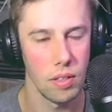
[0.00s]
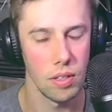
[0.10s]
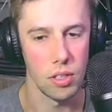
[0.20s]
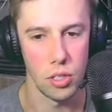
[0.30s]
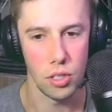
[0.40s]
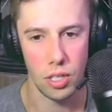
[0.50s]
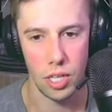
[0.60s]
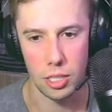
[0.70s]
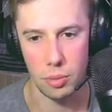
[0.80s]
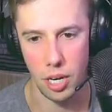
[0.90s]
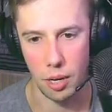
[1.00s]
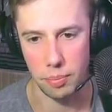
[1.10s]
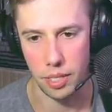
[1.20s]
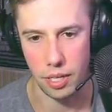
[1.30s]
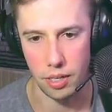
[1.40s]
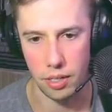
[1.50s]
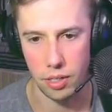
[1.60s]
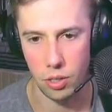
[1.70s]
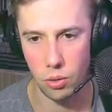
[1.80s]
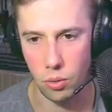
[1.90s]
The journal has been updated.
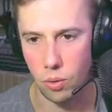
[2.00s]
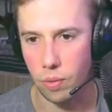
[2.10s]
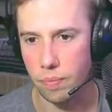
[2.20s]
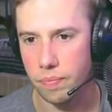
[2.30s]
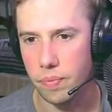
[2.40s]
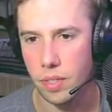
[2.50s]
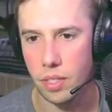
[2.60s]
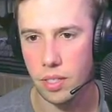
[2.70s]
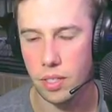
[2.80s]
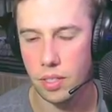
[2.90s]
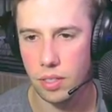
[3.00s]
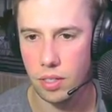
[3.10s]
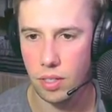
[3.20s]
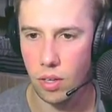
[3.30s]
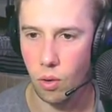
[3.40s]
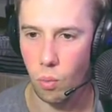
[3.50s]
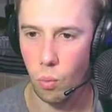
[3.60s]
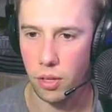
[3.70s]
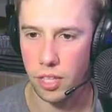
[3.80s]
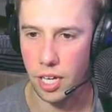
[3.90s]
Cool.
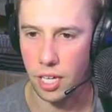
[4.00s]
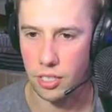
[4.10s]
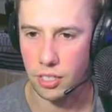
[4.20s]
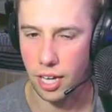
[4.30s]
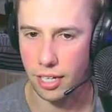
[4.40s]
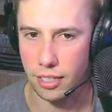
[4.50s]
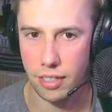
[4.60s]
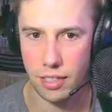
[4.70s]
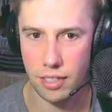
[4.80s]
What the hell is that?